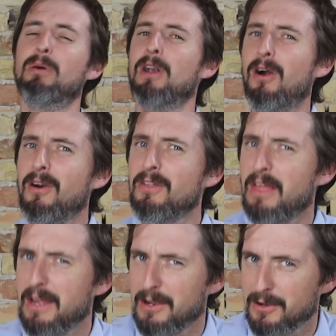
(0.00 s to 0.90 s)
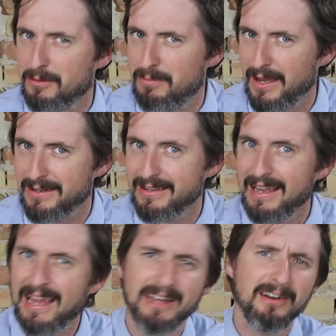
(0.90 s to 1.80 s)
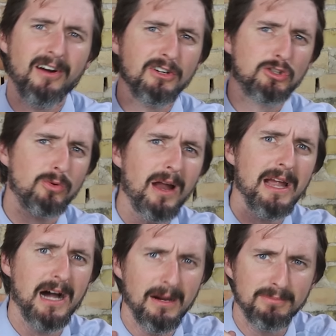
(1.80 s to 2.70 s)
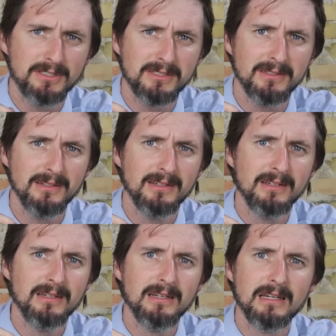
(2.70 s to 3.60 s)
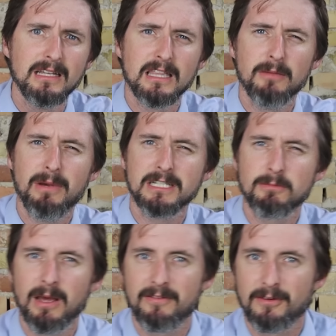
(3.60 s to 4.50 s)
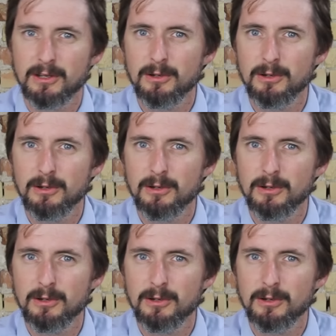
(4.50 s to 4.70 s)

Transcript: But are they a good pet? And are triops the best pet for